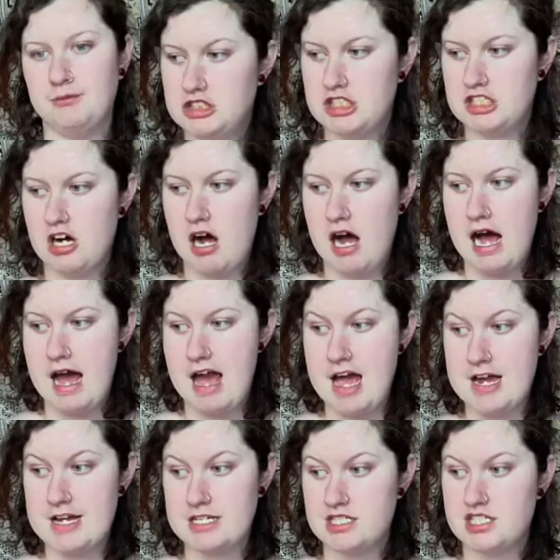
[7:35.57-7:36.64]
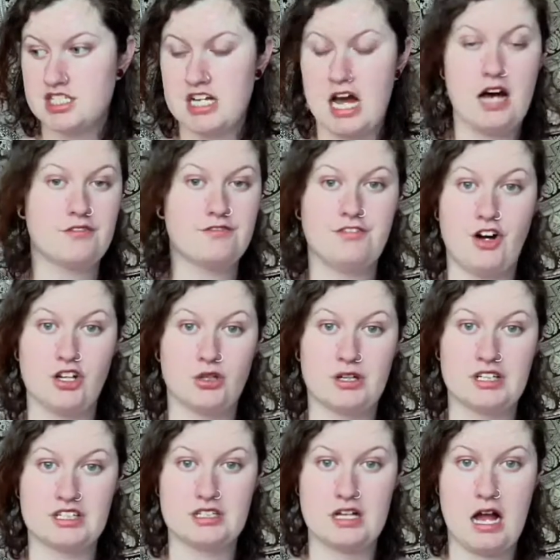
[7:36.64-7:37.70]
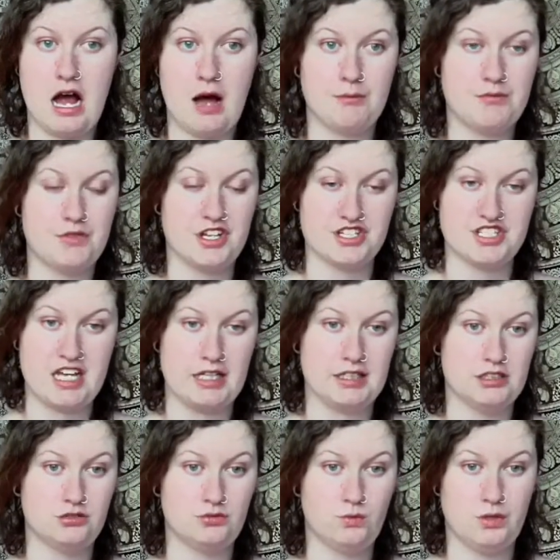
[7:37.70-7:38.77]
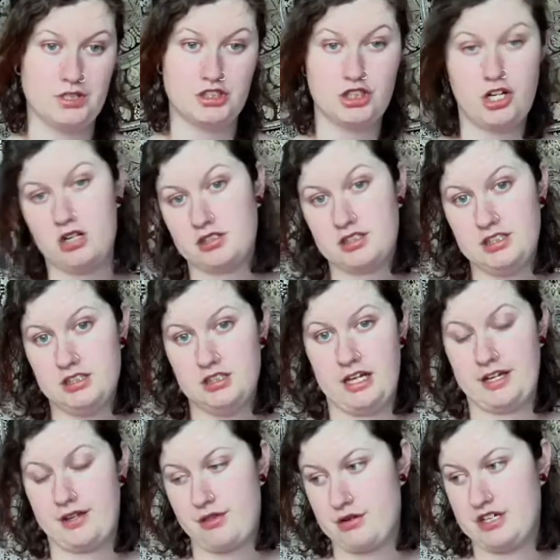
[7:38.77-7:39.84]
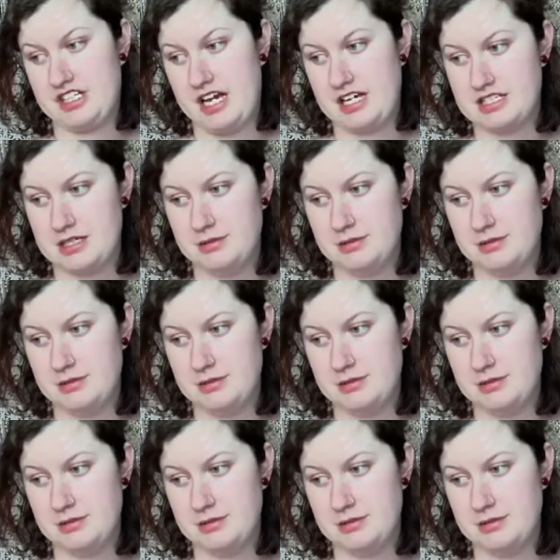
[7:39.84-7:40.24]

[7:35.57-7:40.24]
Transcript: Did I start following up the salad with chocolate like 3 days